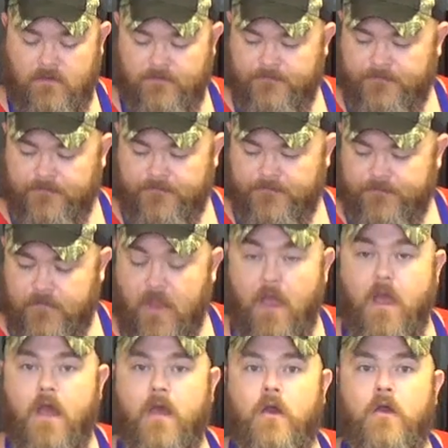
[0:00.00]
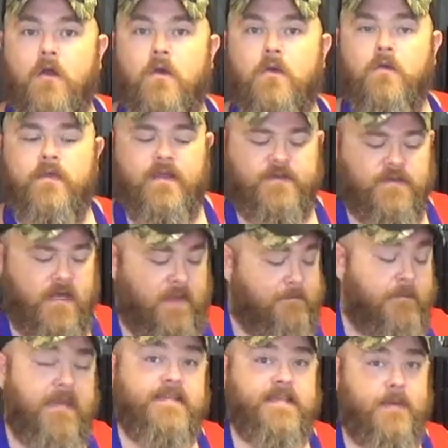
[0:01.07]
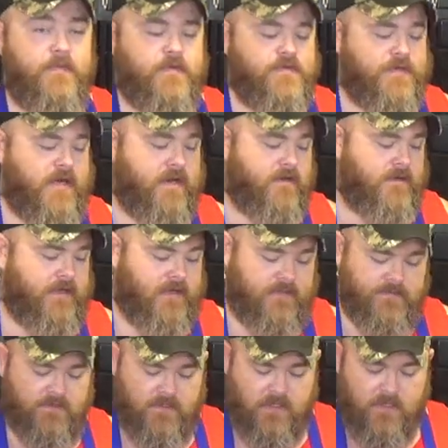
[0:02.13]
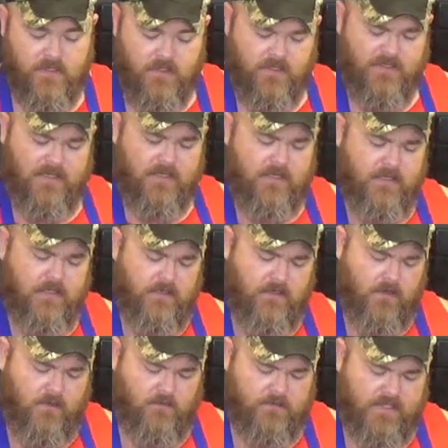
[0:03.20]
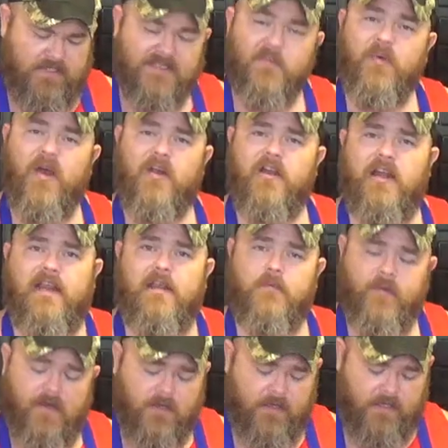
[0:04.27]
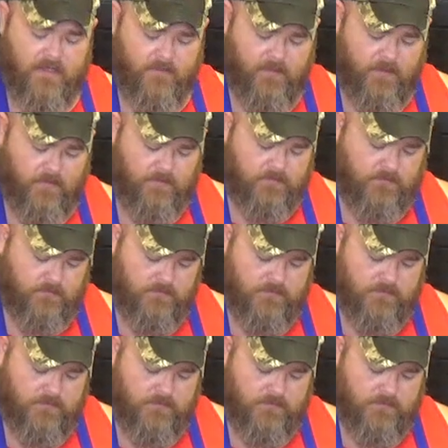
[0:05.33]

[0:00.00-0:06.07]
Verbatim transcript: dry ingredients. Oh, that's right. Mix up your dry ingredients. Kind of, you know, it's a party. Party in a bowl.